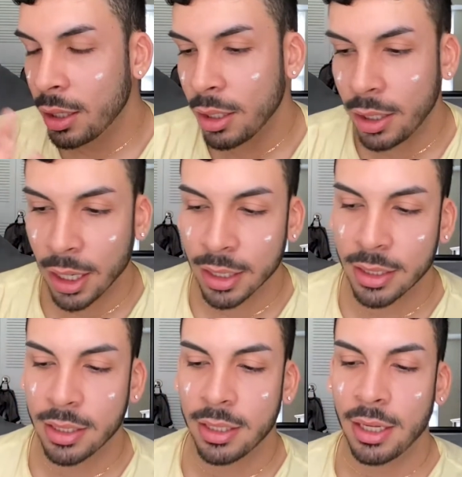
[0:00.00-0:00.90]

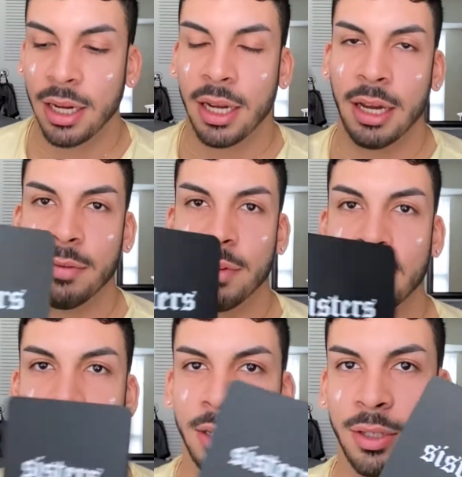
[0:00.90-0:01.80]
Yes, I have a
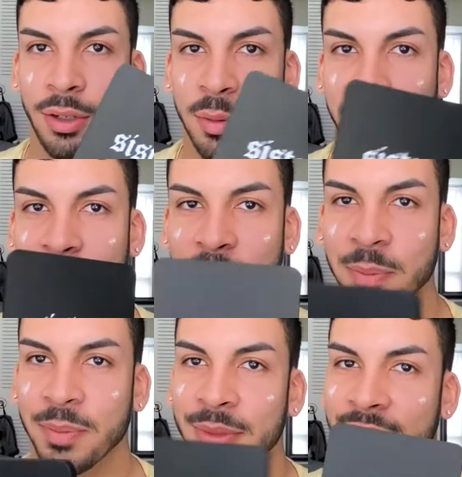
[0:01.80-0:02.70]
sister's mirror.
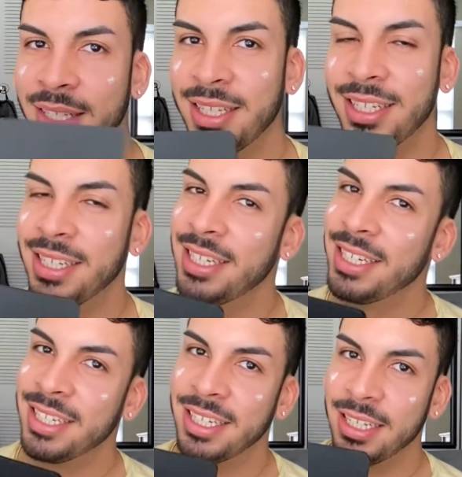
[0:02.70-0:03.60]

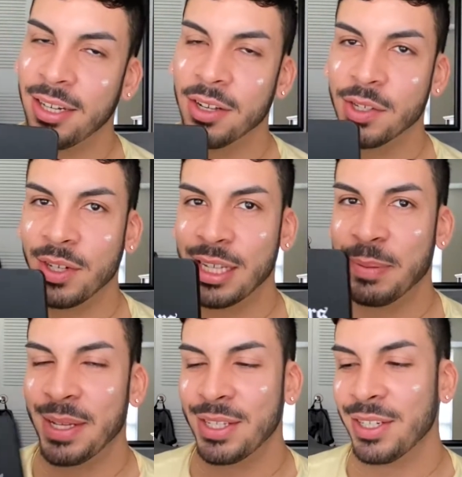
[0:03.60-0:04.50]
Also not
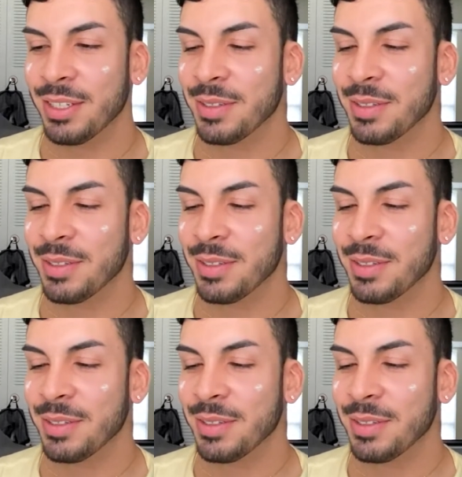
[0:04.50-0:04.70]
sponsored.